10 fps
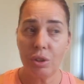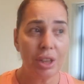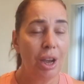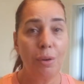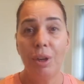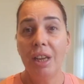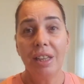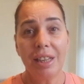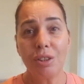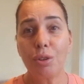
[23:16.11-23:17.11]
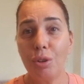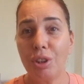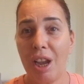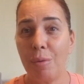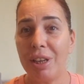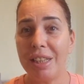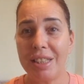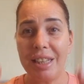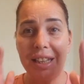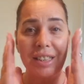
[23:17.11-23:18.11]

So that's good going, isn't it?